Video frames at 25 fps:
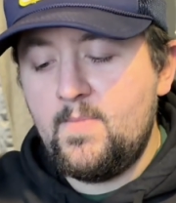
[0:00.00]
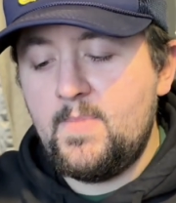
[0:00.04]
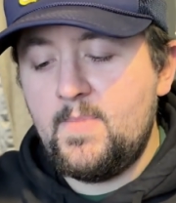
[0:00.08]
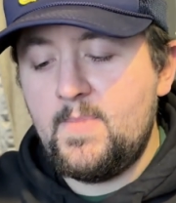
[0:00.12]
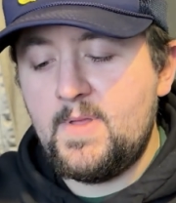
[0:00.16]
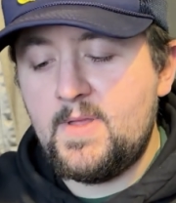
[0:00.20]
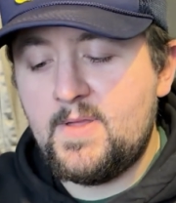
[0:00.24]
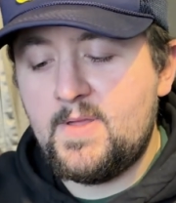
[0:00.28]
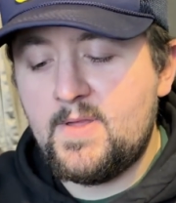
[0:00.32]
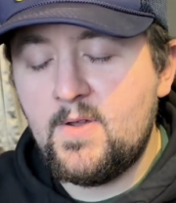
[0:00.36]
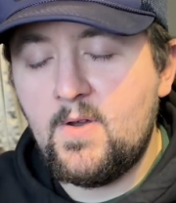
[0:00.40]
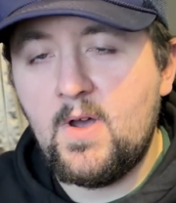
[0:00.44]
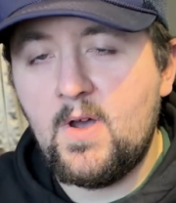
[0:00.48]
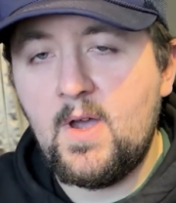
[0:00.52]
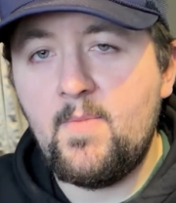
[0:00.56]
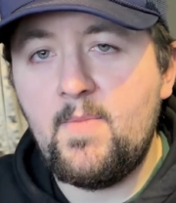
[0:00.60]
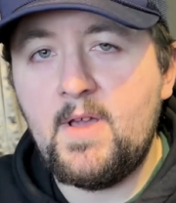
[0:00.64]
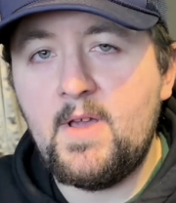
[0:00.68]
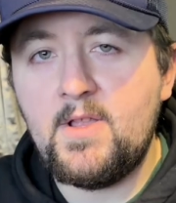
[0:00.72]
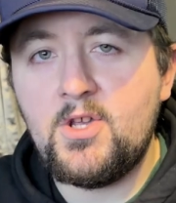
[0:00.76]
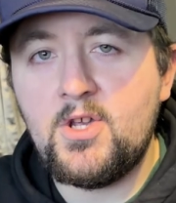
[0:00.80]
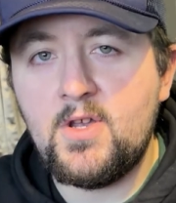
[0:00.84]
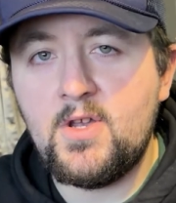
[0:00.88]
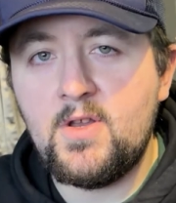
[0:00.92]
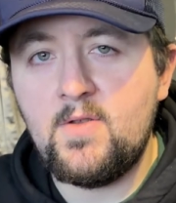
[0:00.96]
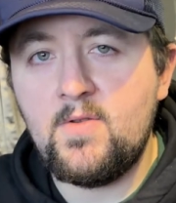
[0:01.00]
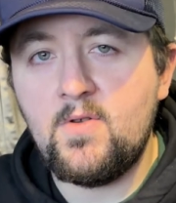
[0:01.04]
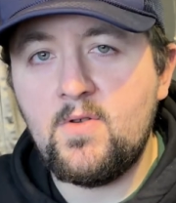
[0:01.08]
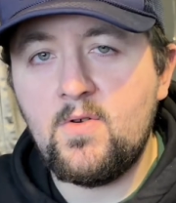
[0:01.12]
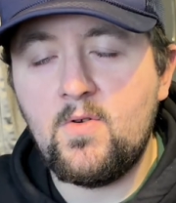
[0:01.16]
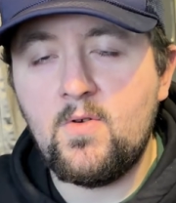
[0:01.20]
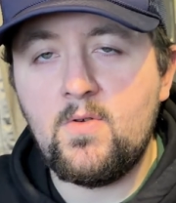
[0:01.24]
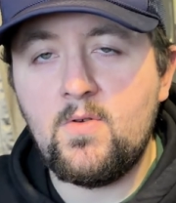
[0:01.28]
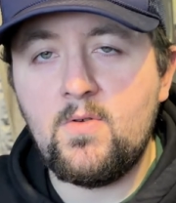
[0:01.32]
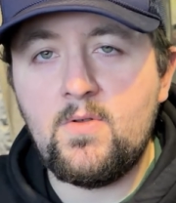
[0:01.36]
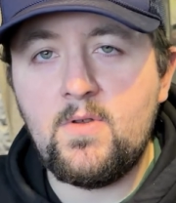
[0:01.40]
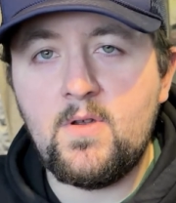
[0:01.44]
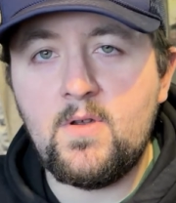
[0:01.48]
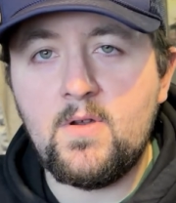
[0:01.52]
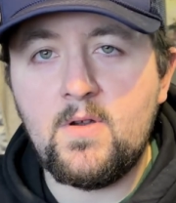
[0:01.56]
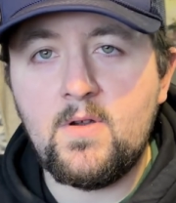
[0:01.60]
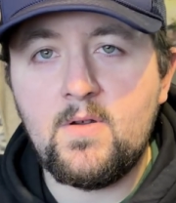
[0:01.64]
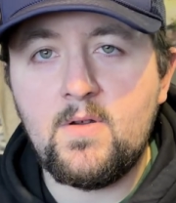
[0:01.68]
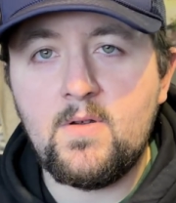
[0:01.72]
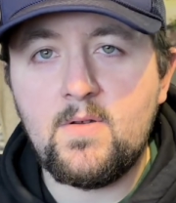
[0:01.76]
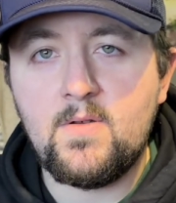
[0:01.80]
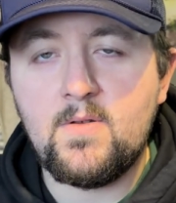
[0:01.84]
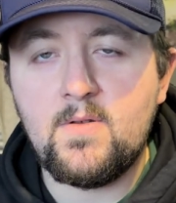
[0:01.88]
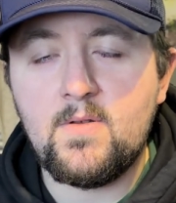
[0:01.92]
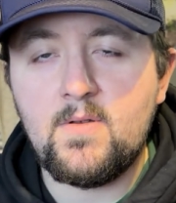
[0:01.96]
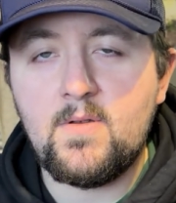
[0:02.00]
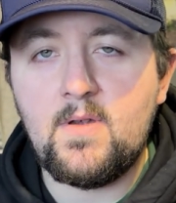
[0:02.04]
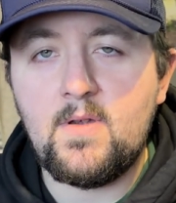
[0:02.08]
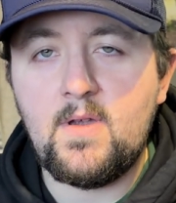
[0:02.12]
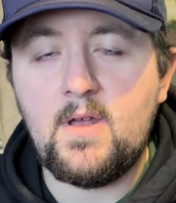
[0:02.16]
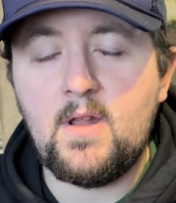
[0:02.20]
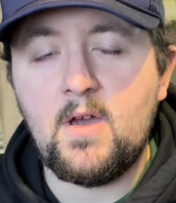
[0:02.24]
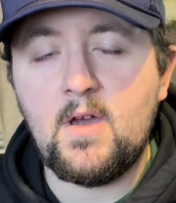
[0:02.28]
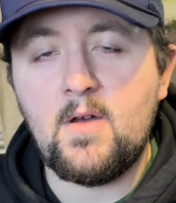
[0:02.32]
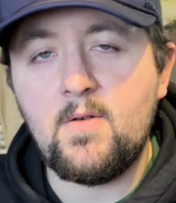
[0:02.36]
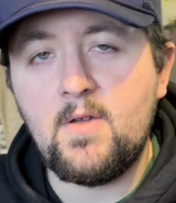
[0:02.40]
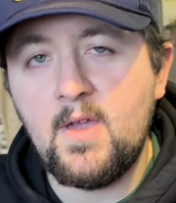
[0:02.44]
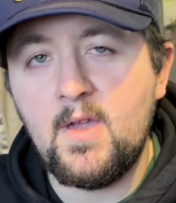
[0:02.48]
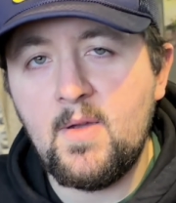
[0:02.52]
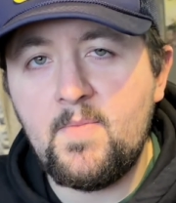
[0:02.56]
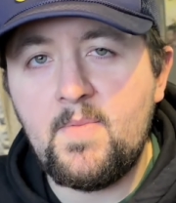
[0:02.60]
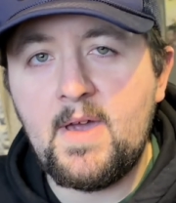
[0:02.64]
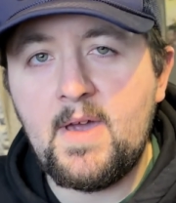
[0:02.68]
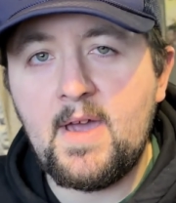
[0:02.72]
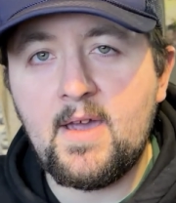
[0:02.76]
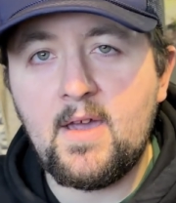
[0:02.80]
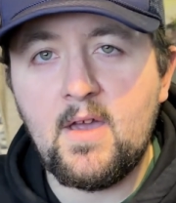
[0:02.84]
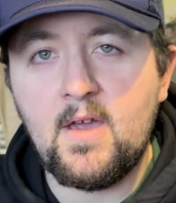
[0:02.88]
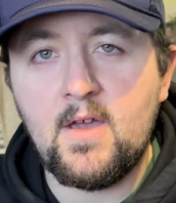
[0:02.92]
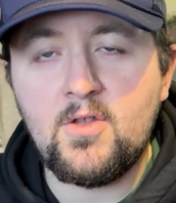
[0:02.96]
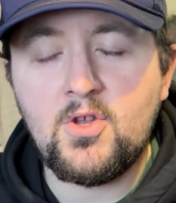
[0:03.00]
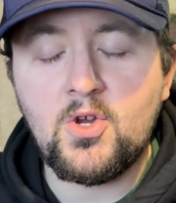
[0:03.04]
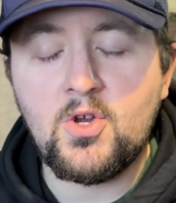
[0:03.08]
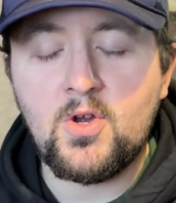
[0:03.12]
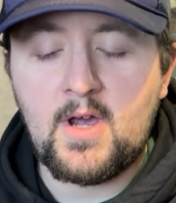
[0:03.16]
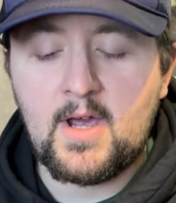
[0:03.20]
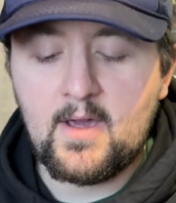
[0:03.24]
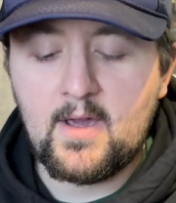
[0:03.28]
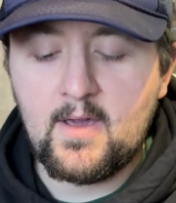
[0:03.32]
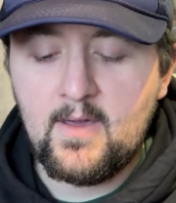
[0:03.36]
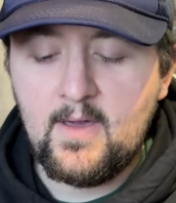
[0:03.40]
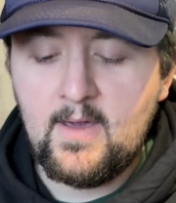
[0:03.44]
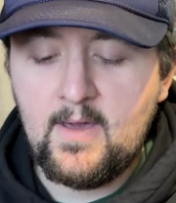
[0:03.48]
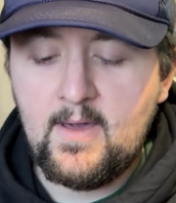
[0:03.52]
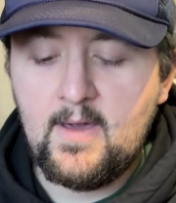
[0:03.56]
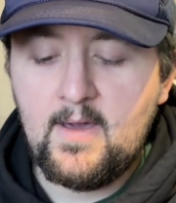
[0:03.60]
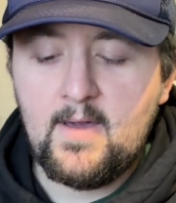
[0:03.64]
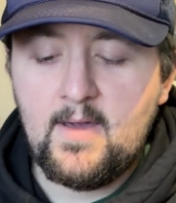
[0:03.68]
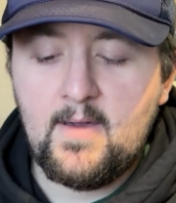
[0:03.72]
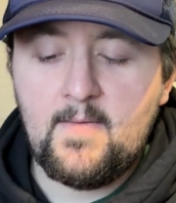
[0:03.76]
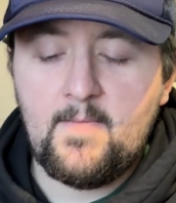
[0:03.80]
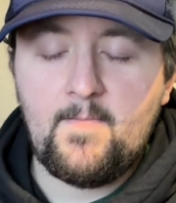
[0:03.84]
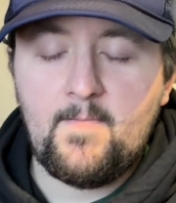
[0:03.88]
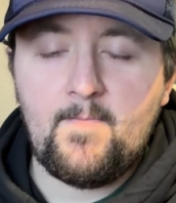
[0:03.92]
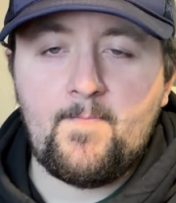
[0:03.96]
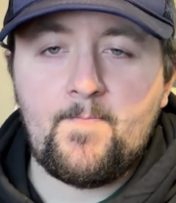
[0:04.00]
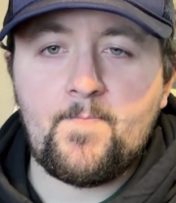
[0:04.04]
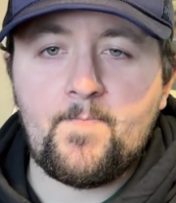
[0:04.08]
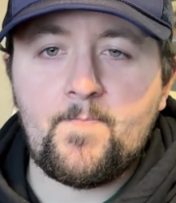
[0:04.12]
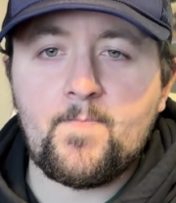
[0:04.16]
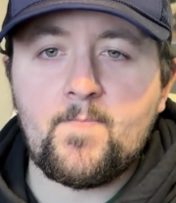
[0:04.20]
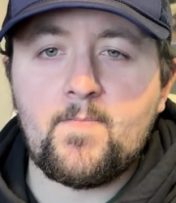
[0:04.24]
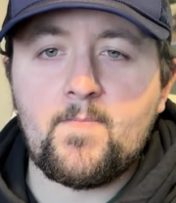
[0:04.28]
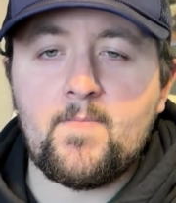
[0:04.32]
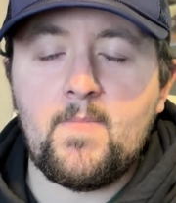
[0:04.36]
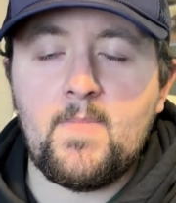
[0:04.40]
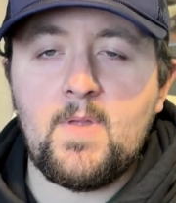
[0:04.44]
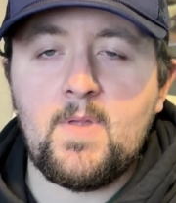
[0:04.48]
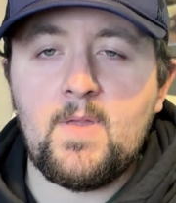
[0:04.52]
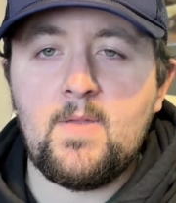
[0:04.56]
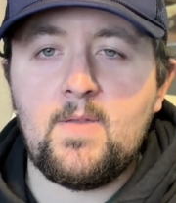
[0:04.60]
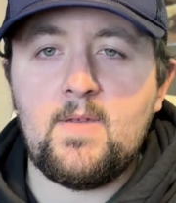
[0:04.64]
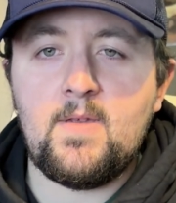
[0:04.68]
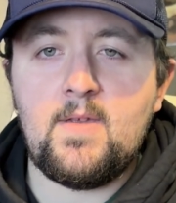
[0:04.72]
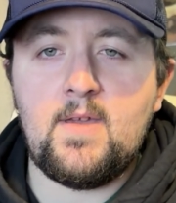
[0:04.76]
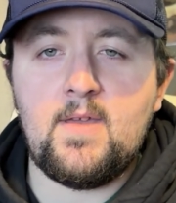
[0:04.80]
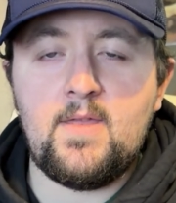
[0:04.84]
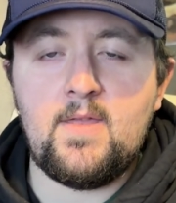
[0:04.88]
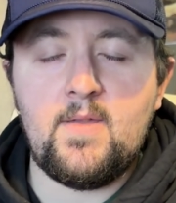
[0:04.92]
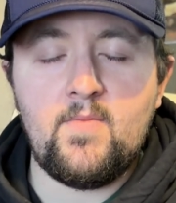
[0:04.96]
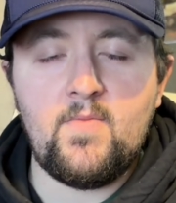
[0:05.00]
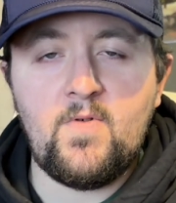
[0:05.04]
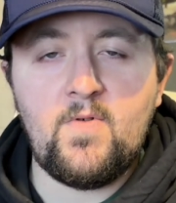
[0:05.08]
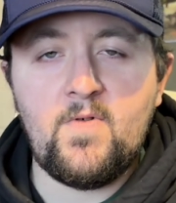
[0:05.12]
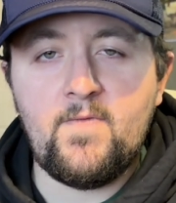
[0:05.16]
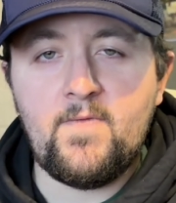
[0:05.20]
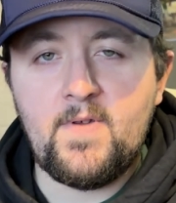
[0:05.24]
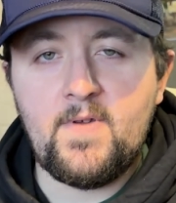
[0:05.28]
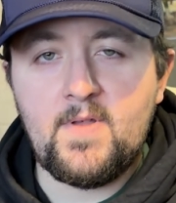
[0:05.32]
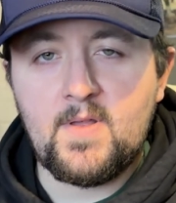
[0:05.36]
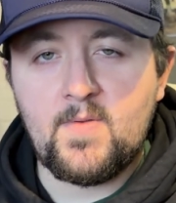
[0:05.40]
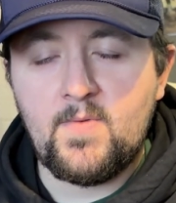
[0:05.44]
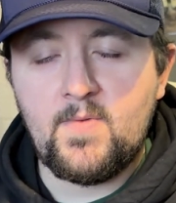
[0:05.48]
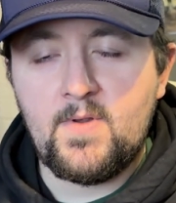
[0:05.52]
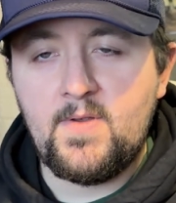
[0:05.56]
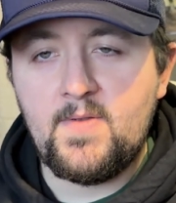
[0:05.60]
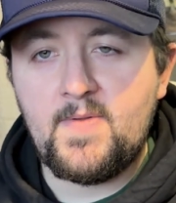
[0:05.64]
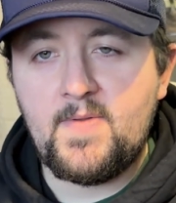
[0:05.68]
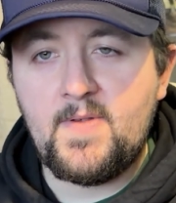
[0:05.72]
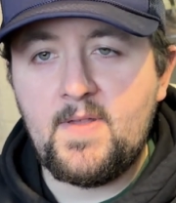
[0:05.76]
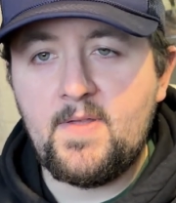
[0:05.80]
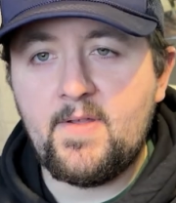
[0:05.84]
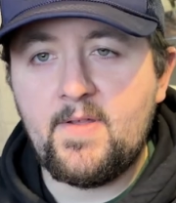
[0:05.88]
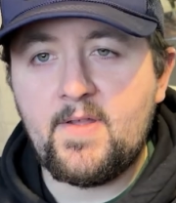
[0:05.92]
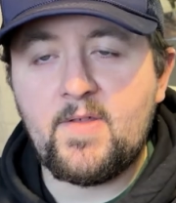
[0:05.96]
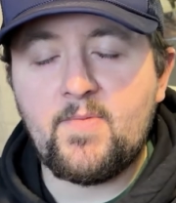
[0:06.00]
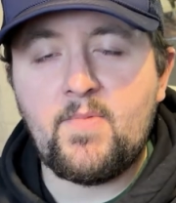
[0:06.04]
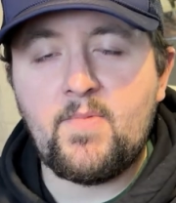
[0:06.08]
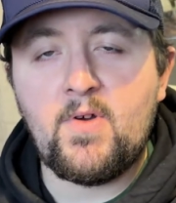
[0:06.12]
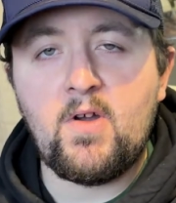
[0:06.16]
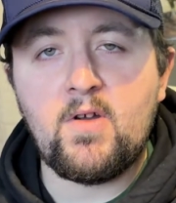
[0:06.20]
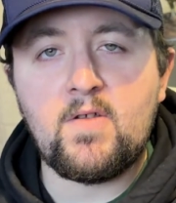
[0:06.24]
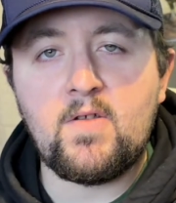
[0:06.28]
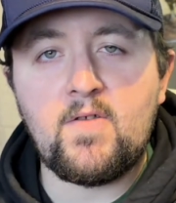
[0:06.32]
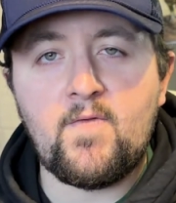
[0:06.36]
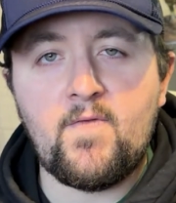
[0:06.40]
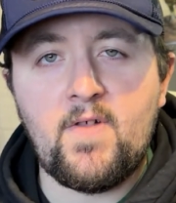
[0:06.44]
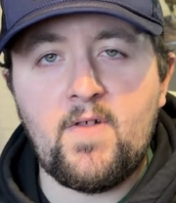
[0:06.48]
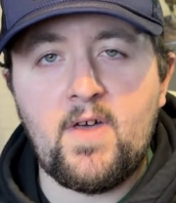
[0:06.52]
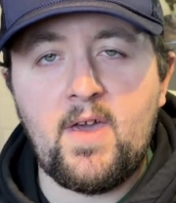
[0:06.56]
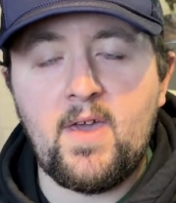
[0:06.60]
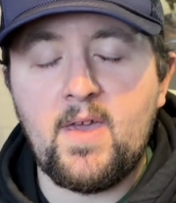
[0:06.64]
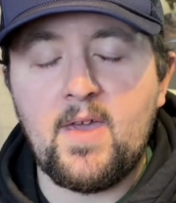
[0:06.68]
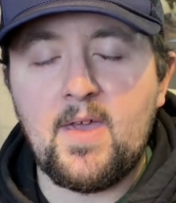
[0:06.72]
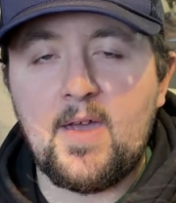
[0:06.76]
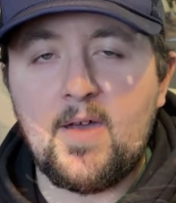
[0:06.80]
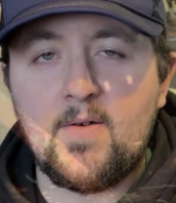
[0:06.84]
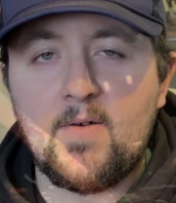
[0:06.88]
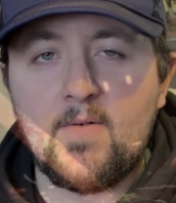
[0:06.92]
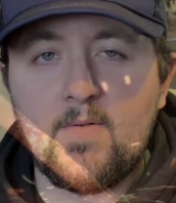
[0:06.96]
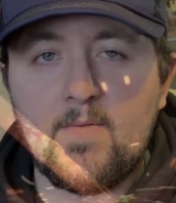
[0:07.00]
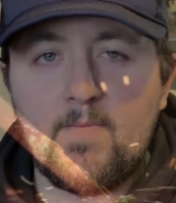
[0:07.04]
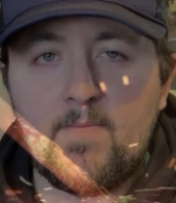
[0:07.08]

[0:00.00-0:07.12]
So I mentioned earlier, and I'll get back on track, in the movies when you see the sparks flying out,